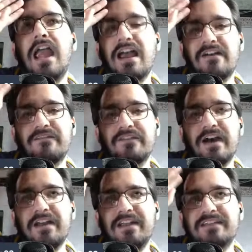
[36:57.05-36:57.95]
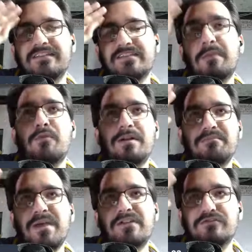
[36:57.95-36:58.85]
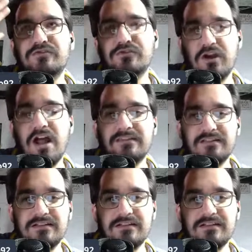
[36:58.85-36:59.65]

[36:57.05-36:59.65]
have a somewhat better shot,